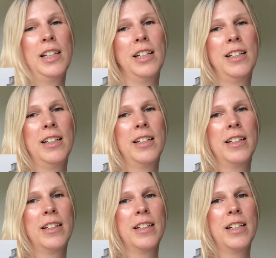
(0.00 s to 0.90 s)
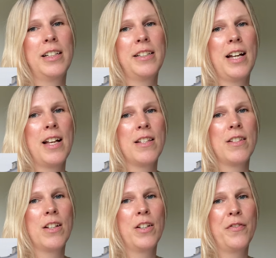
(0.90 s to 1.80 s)
And it has
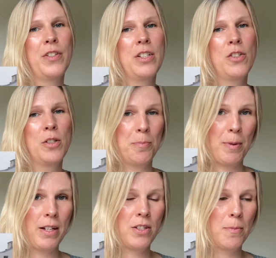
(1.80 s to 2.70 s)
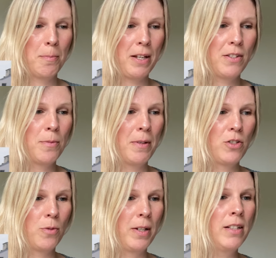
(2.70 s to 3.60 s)
a finished bust
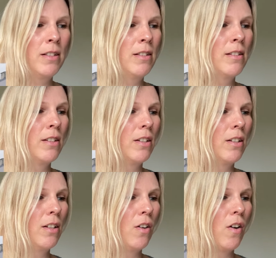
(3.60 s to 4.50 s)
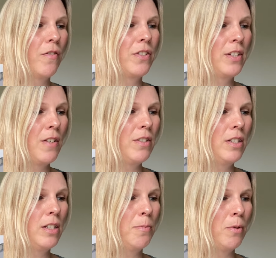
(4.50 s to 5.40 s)
measurement of
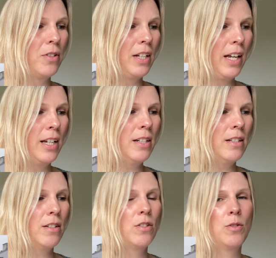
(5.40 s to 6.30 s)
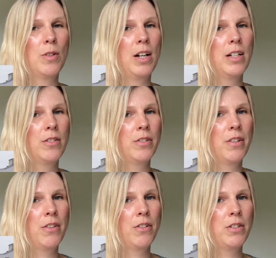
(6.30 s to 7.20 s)
70.8 to
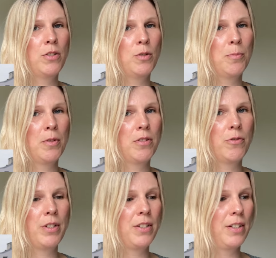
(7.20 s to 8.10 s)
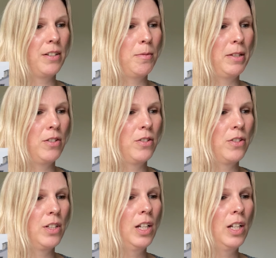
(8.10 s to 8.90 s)
132.3 centimeters,